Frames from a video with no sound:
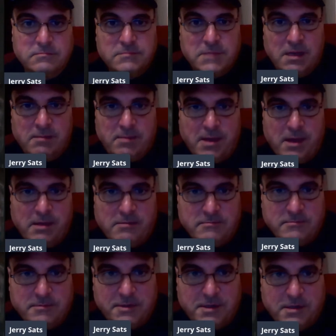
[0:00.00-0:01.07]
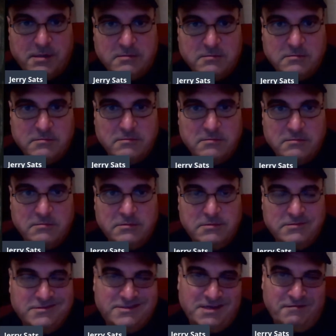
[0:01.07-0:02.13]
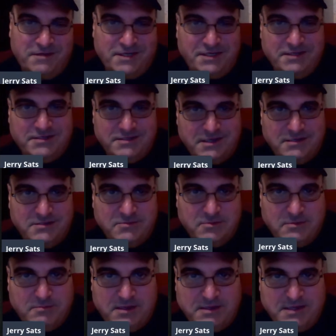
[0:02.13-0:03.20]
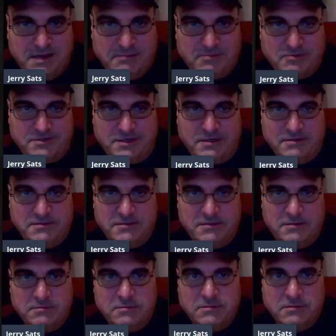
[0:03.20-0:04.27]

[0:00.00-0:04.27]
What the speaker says: yeah. About 17 cents would be 10%. So